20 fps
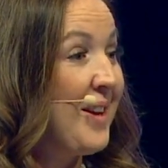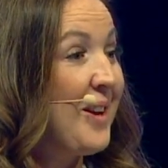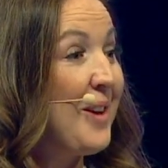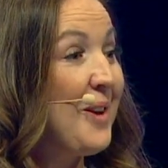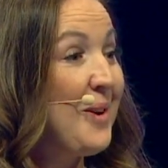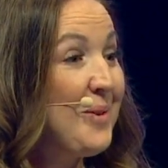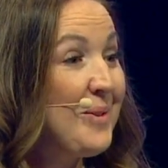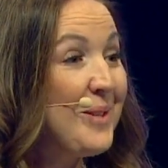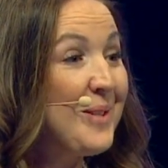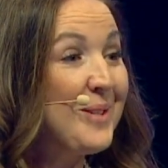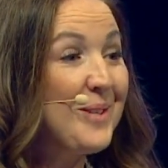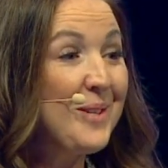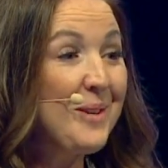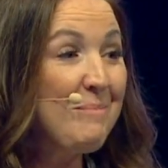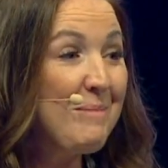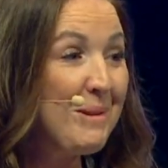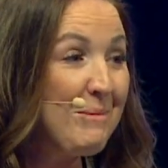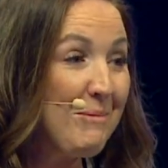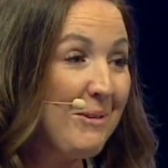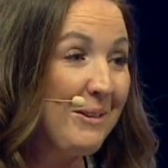Who's the
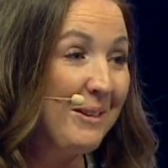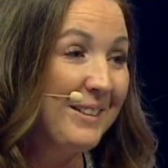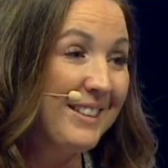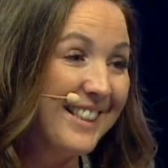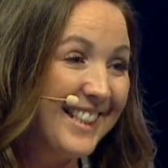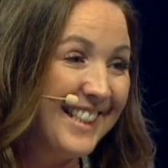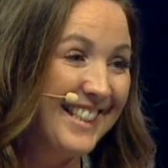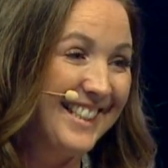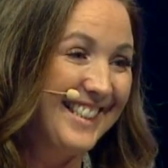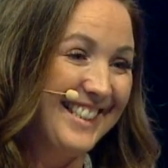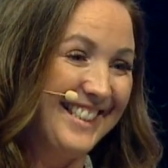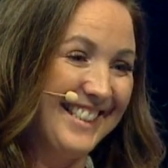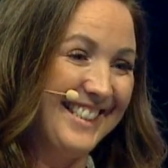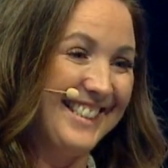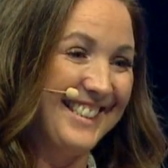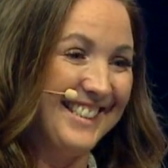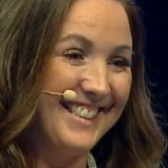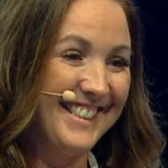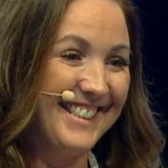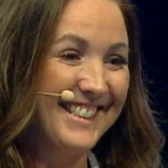stupid one?
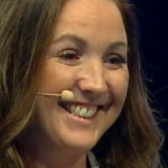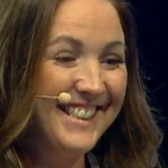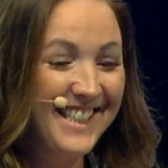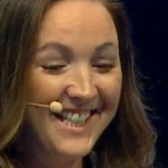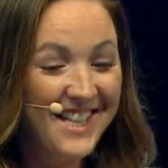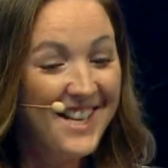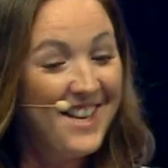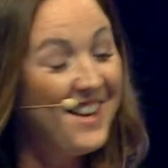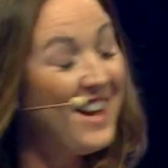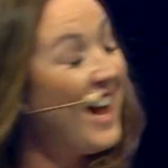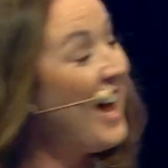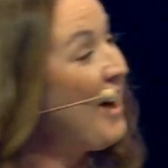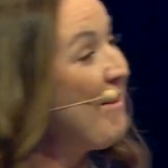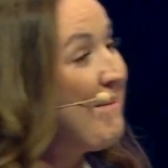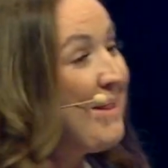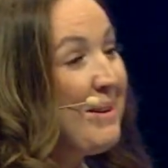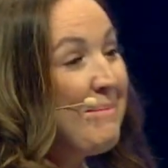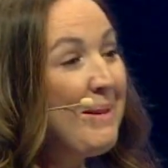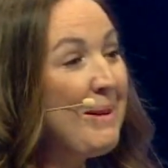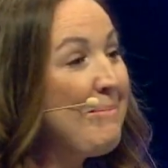How
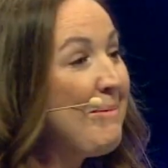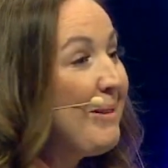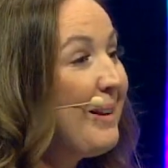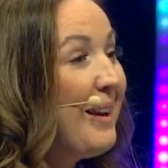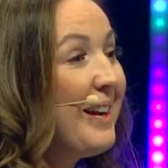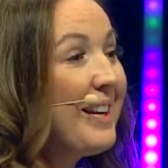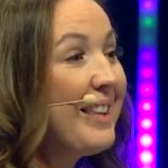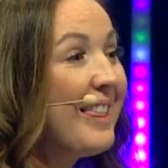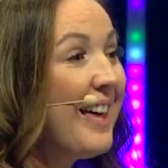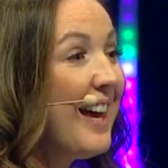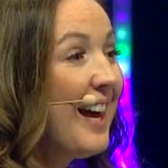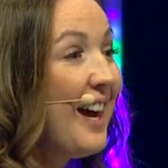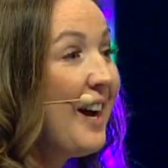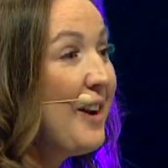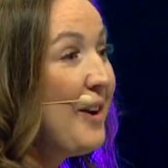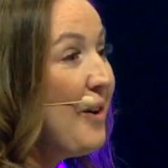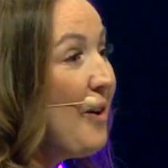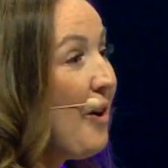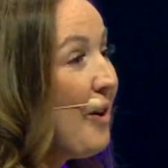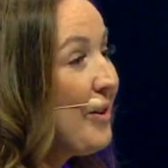many people like that are
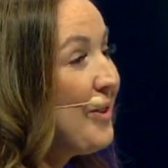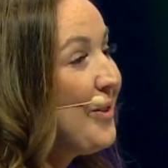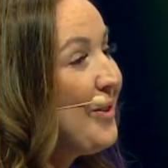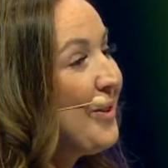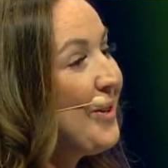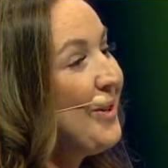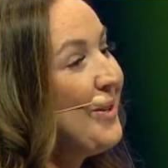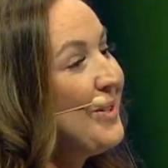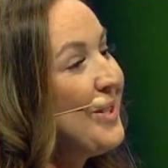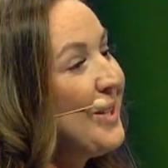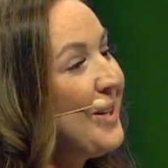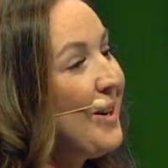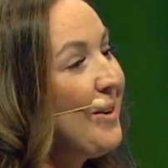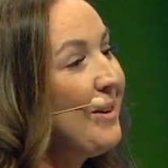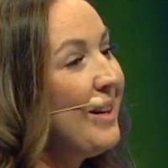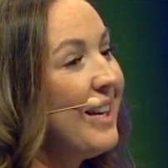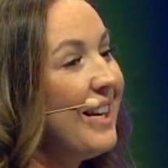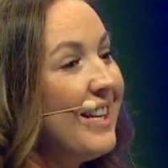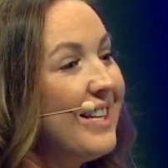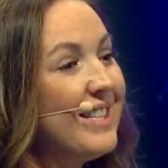not on your who do you know
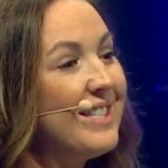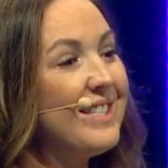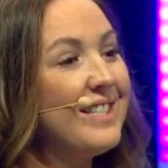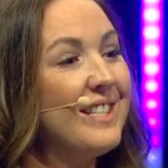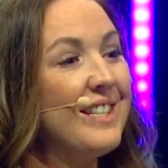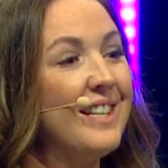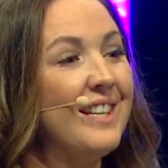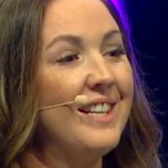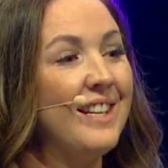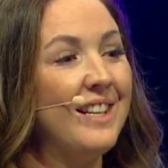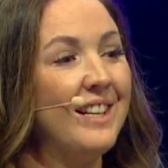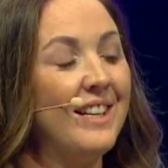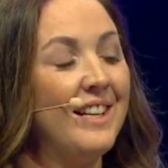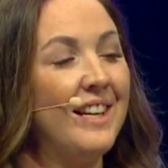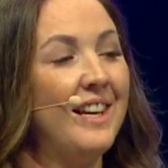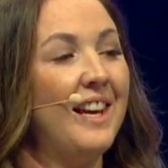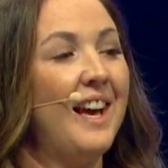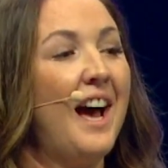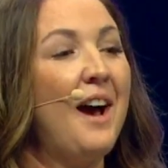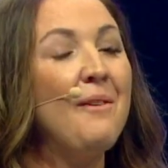list?
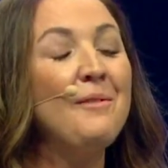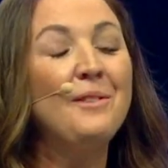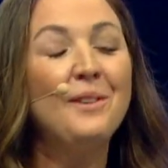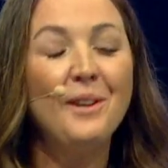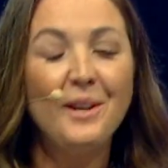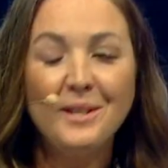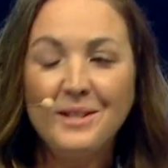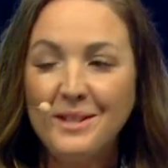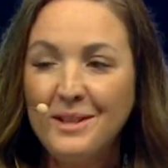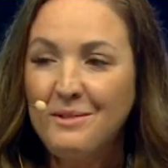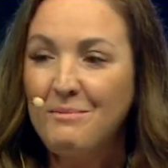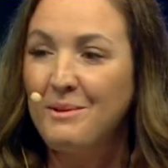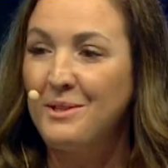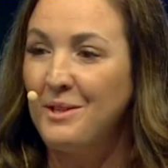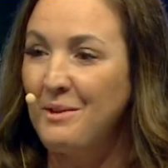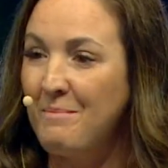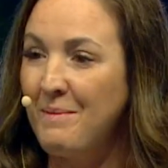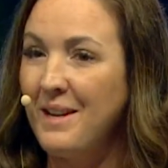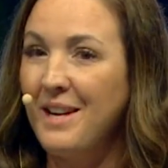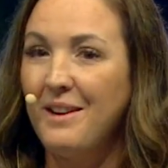How gutted would
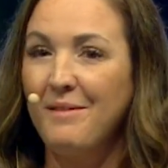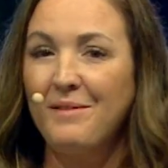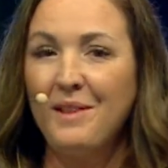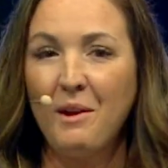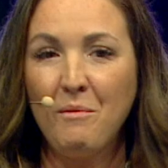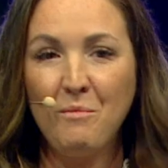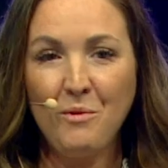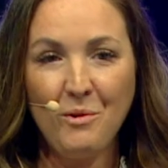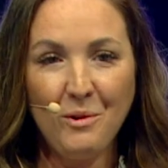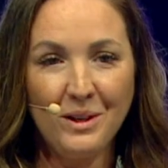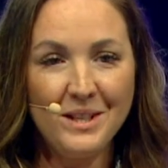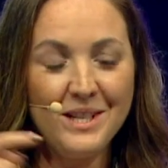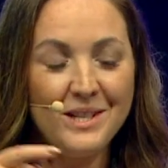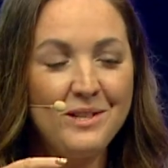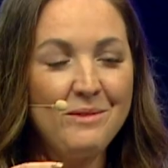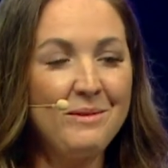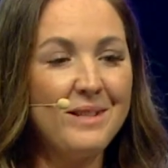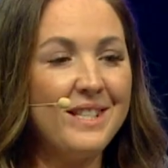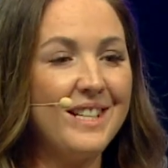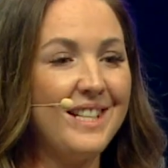you be if they walked
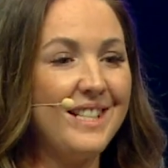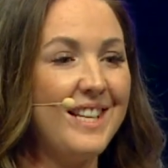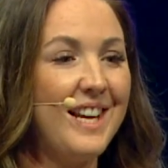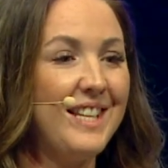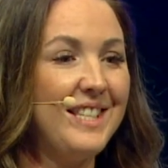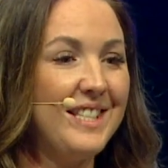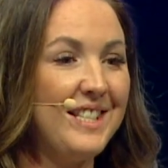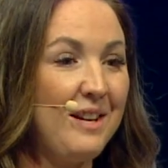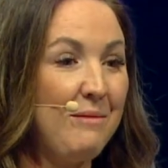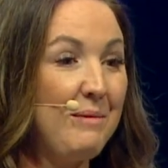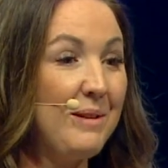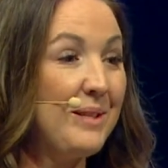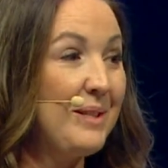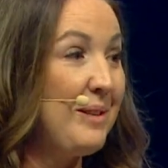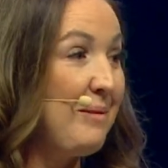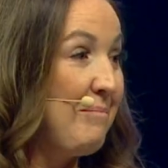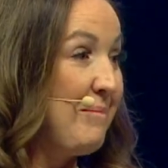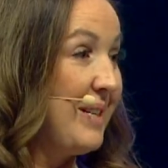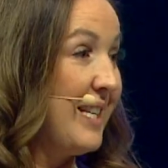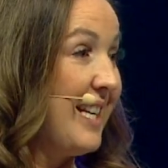into a success day with
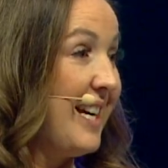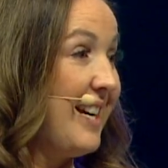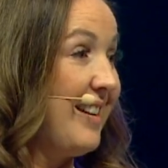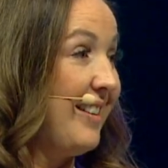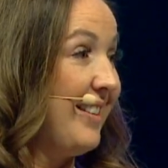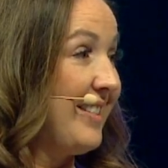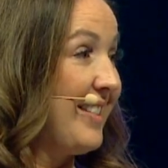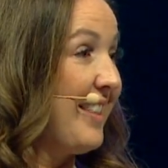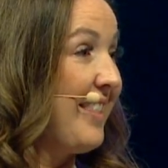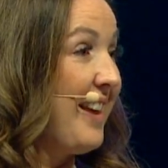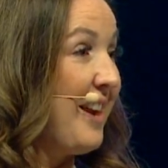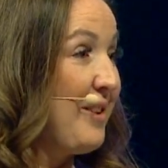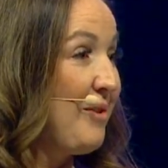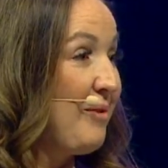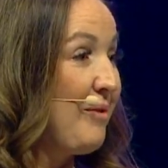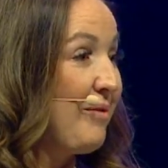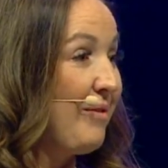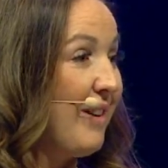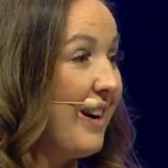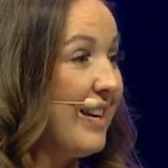somebody else and they're
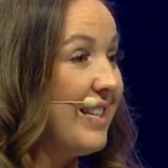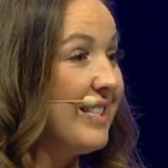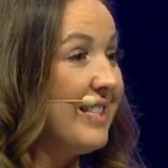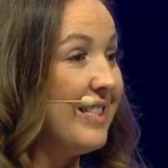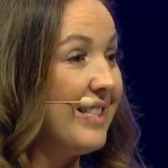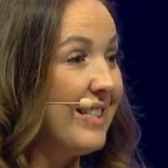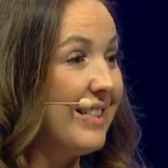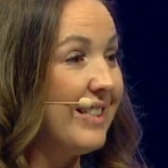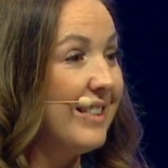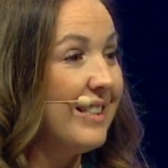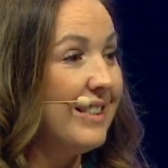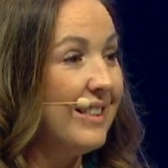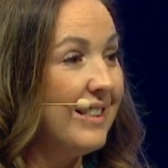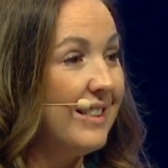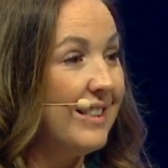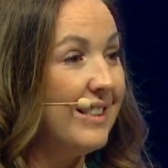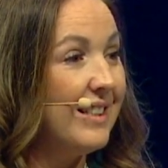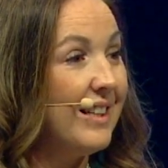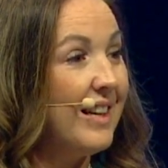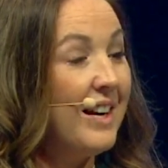your friend?
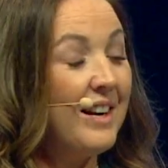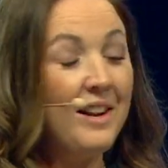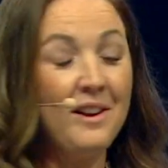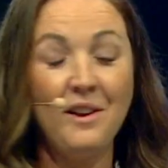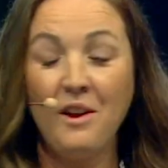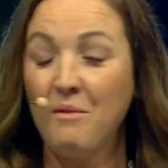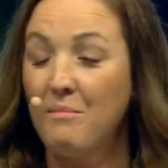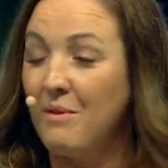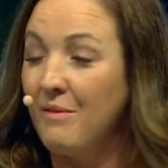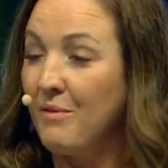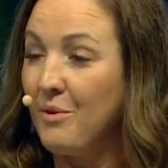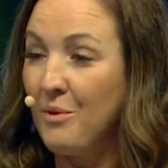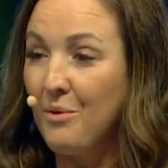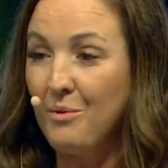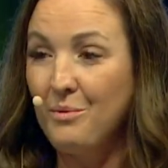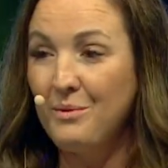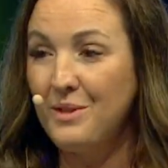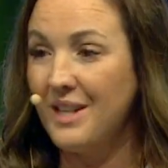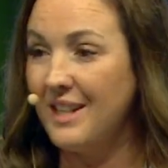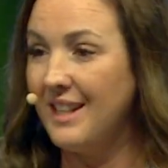And I know we've
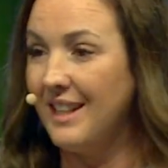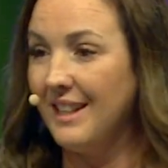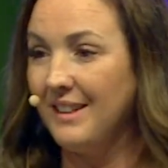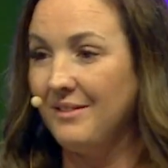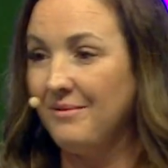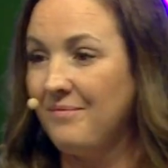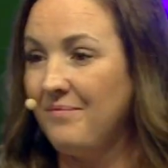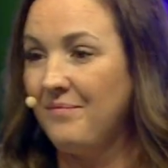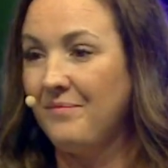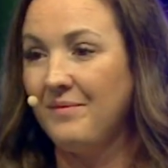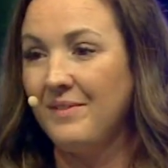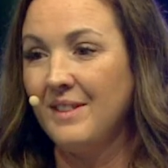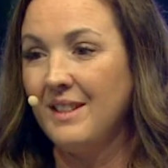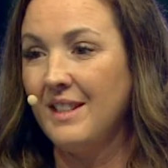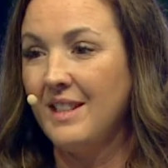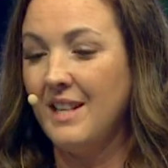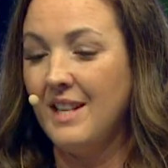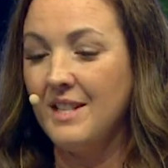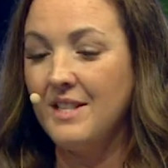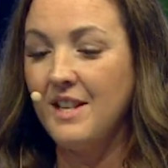all done it.
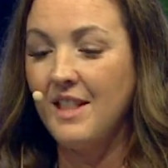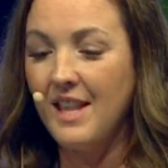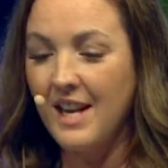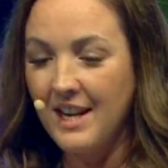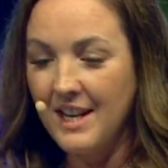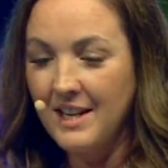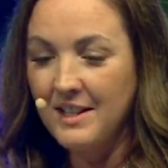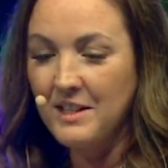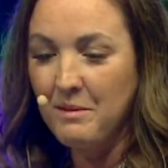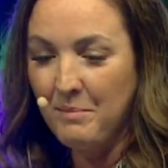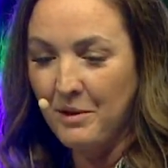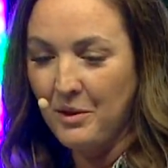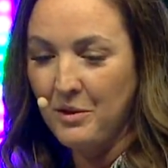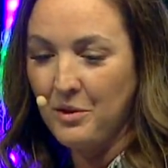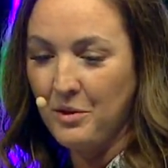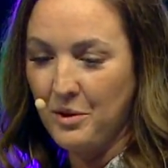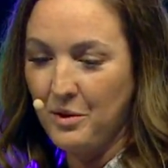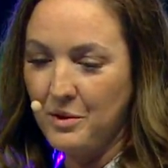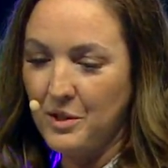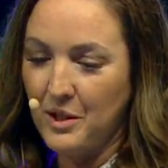So they need to be on
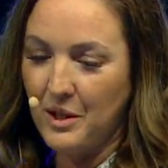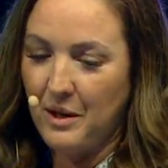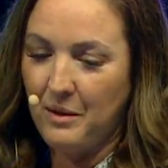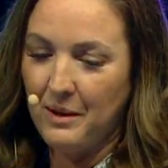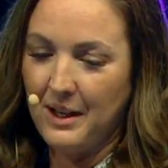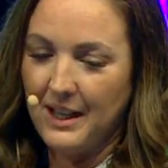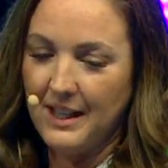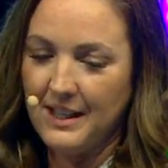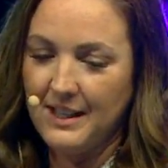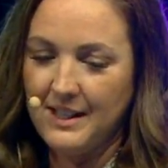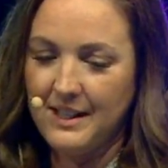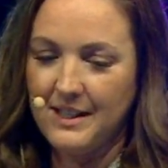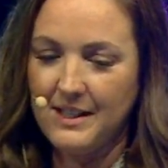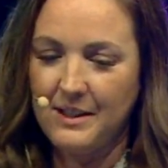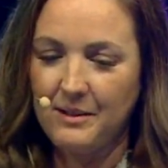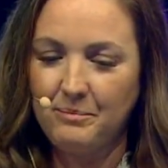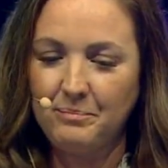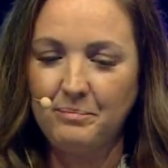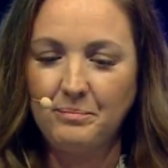your who do you know list.